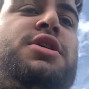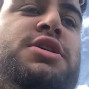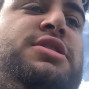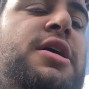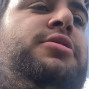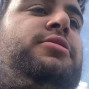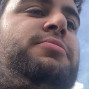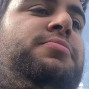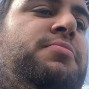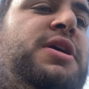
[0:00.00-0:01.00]
So,
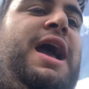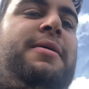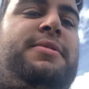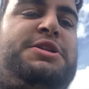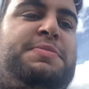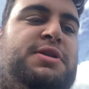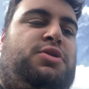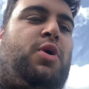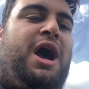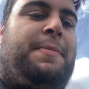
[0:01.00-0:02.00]
yeah, it's been
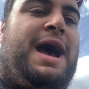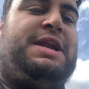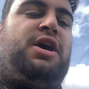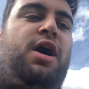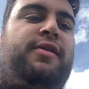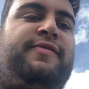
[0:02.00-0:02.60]
quite a bad half,